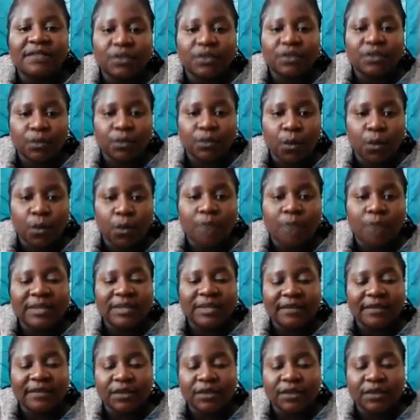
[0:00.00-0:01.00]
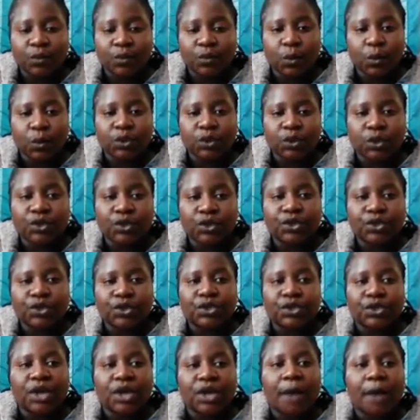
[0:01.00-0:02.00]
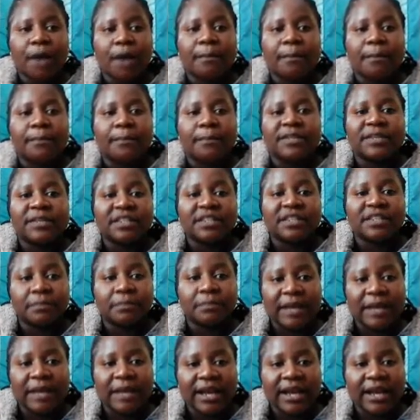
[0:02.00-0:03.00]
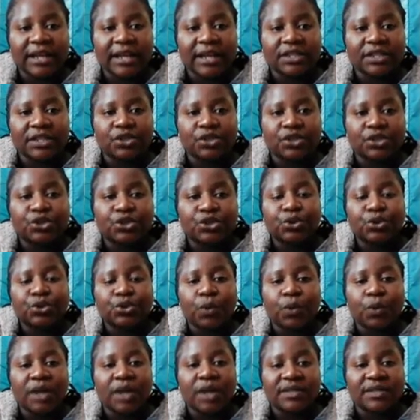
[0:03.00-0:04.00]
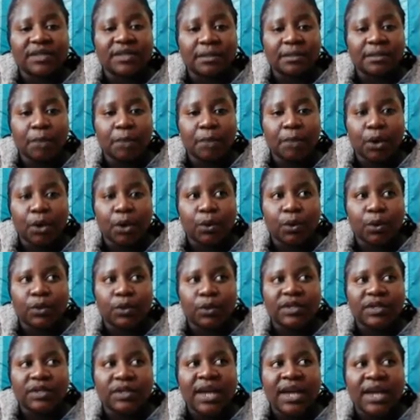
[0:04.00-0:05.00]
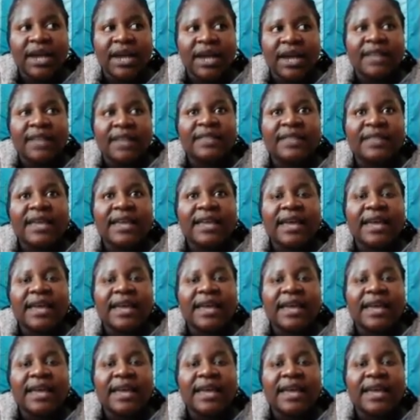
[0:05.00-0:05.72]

warm surface waters are displaced towards the poles, they